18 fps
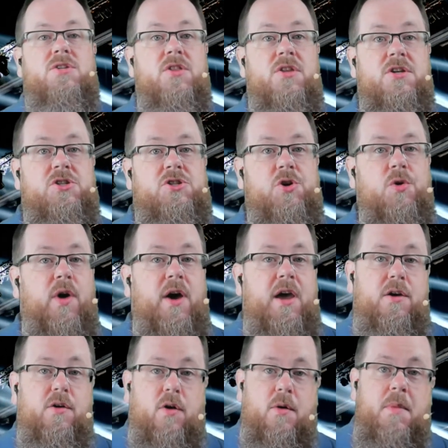To the
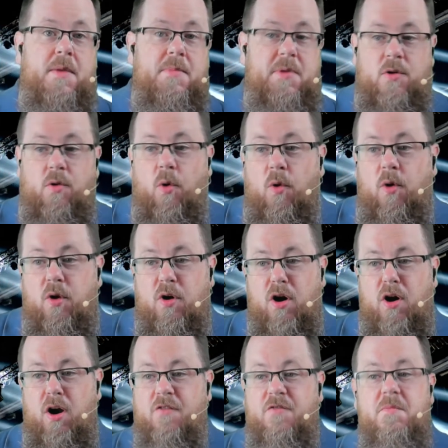joy or maybe
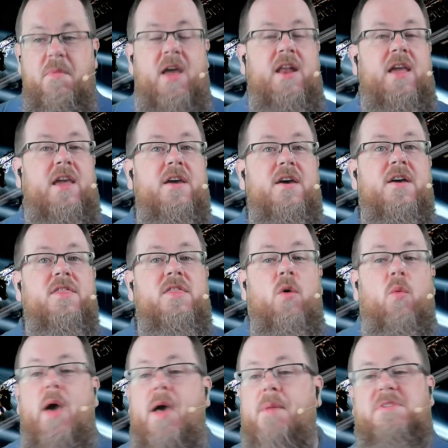horror of many,
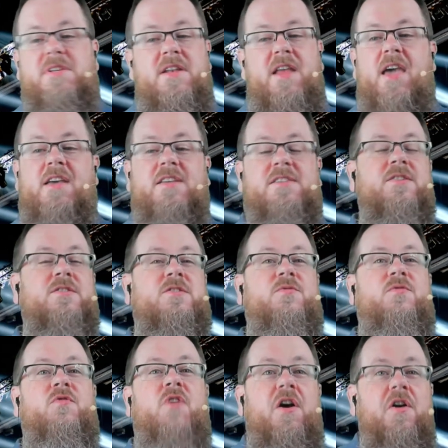the web today is
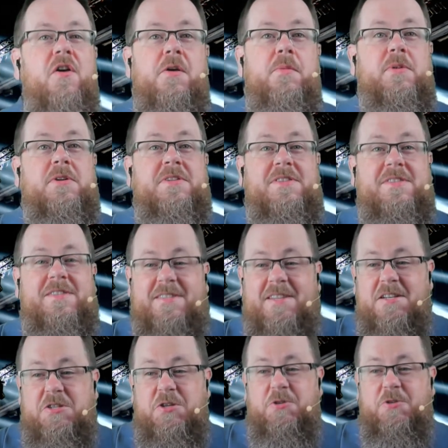this veritable
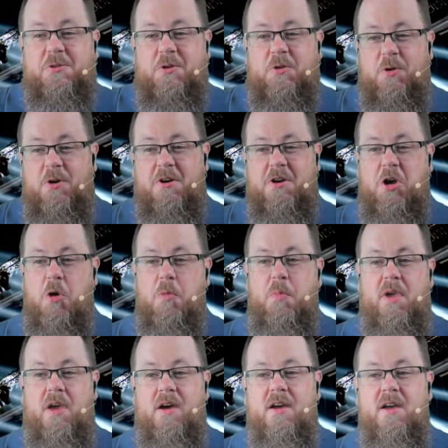digital
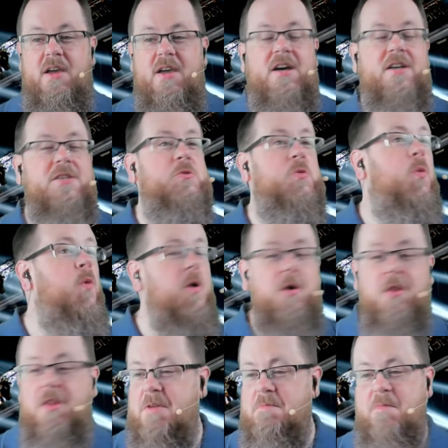cornucopia, a
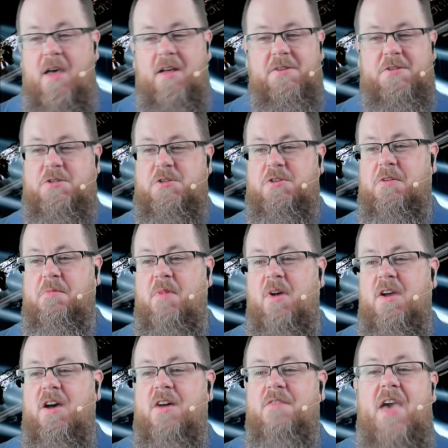swirling maelstrom
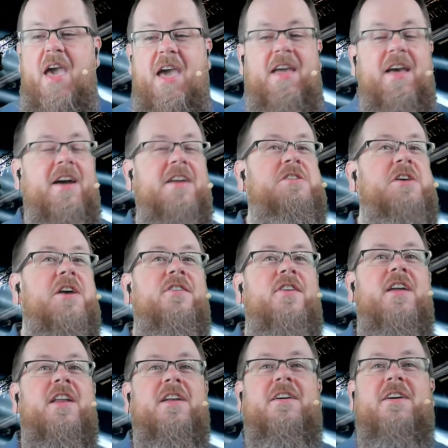of AI
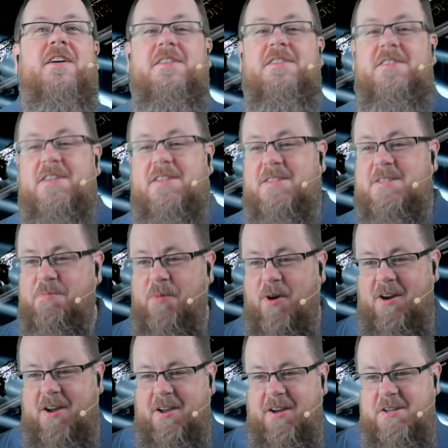generated content,
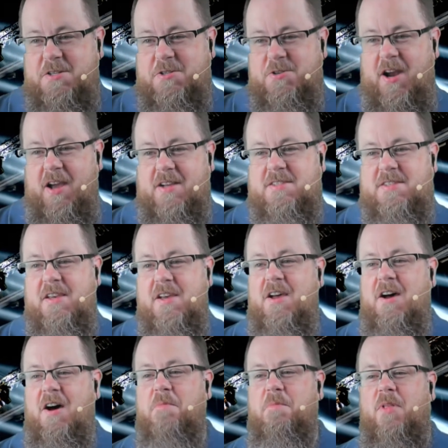smart contracts
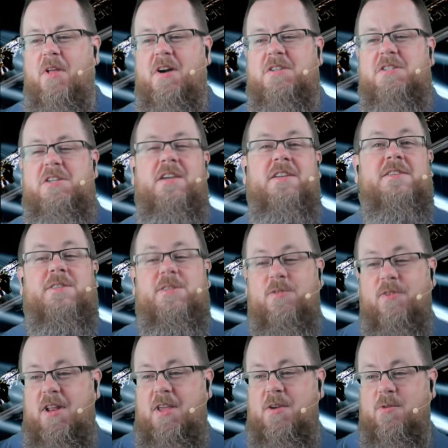on blockchains,
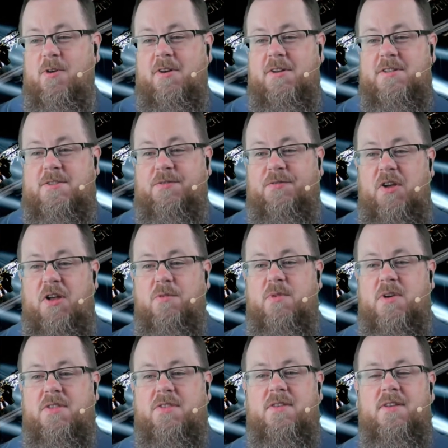3D worlds
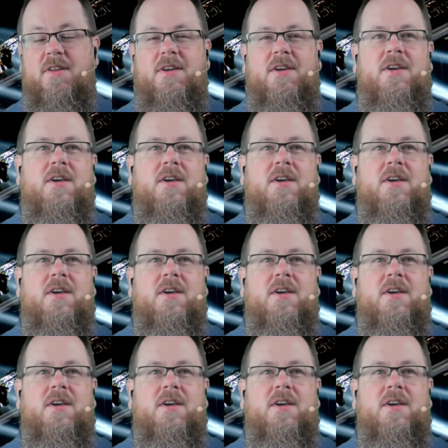filled with,